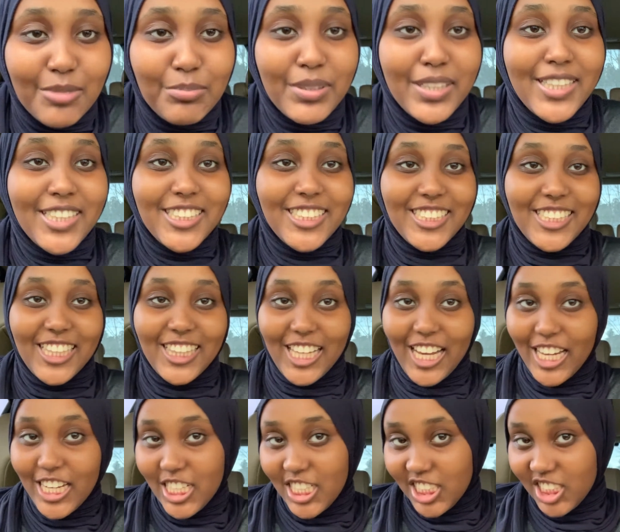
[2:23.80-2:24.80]
because the
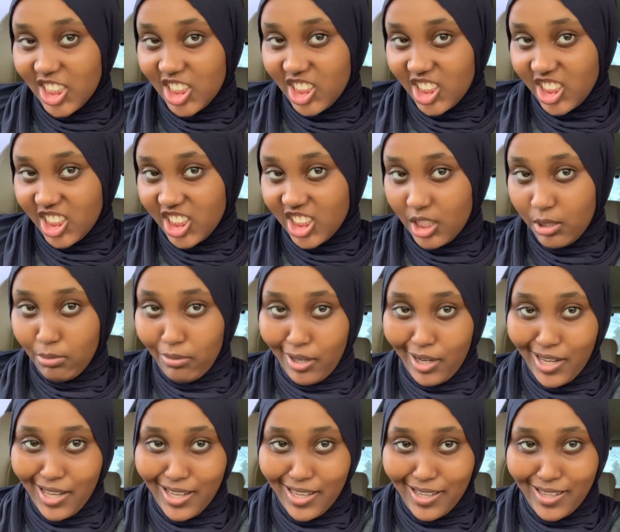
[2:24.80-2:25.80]
lighting is just so
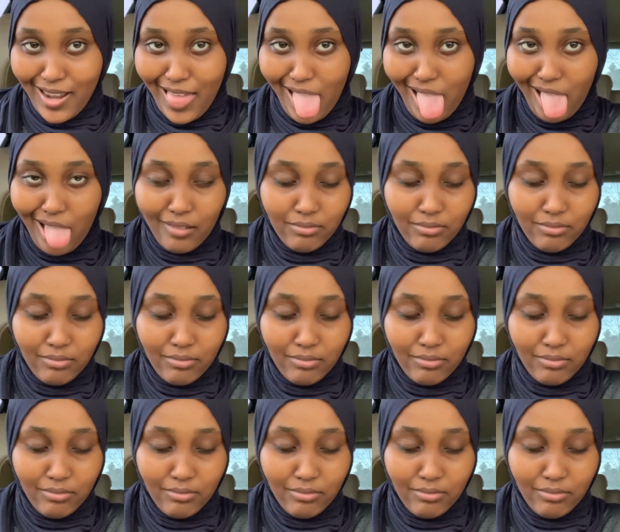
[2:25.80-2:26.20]
good.